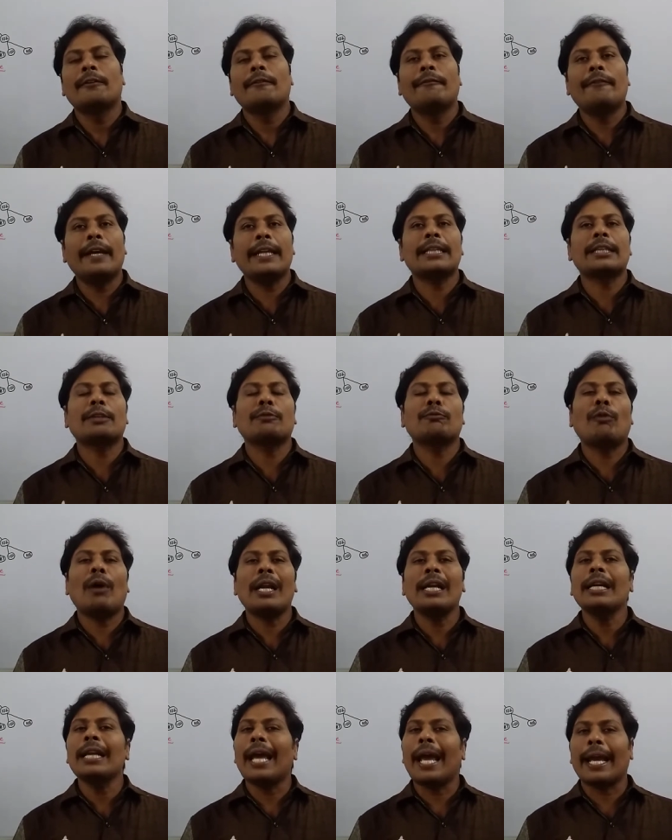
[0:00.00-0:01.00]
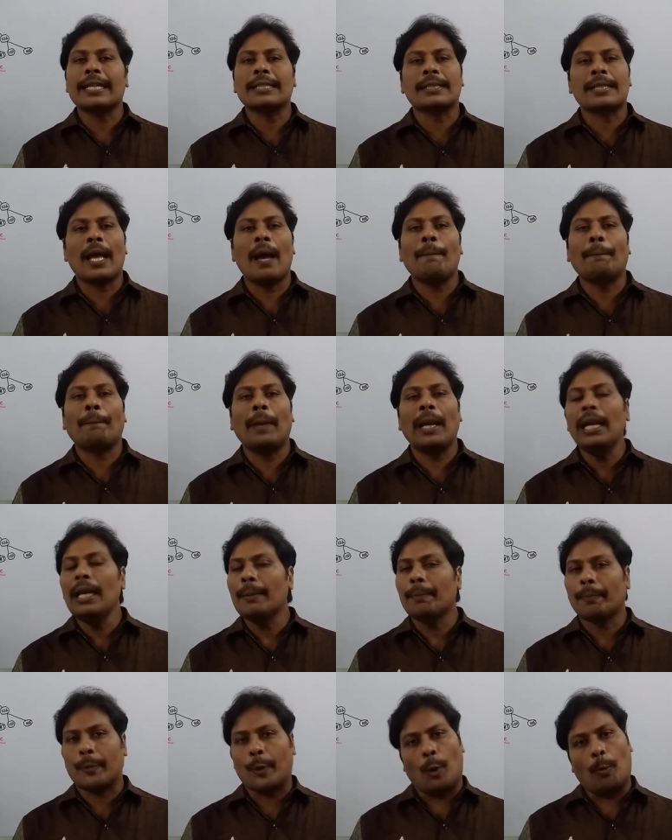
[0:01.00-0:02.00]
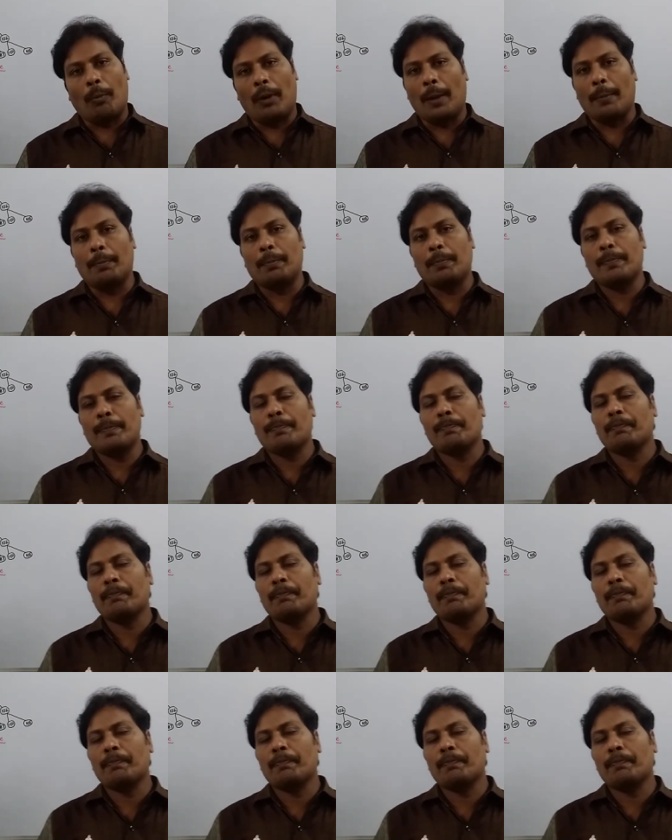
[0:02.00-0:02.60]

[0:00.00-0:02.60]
with one example problem.